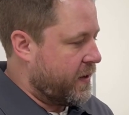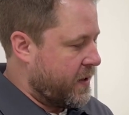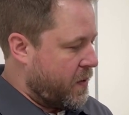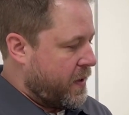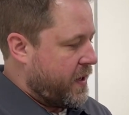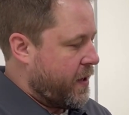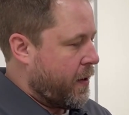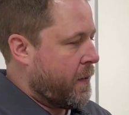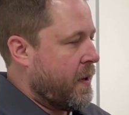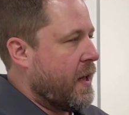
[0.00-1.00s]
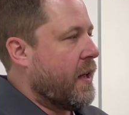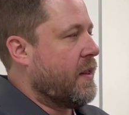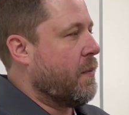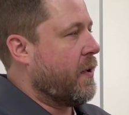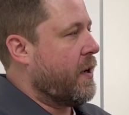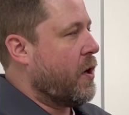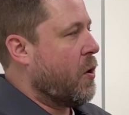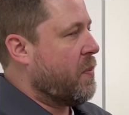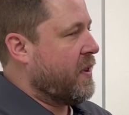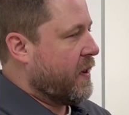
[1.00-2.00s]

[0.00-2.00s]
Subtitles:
the unit here. Then we're going to open the